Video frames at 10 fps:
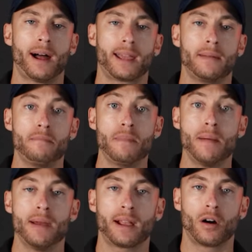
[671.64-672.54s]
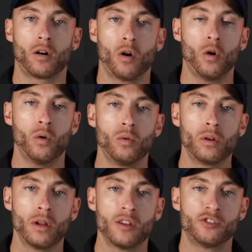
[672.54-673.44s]
body and mimic our
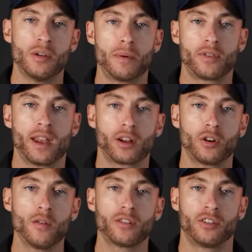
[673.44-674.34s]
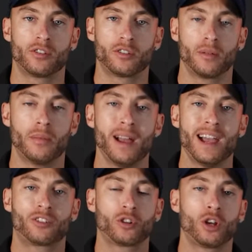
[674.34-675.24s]
own sympathetic nervous system.
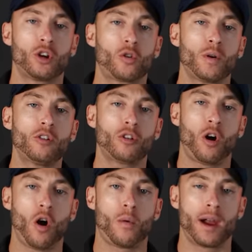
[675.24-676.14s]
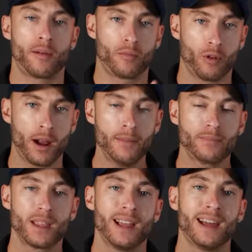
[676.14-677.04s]
It's going to increase our heart rate, right?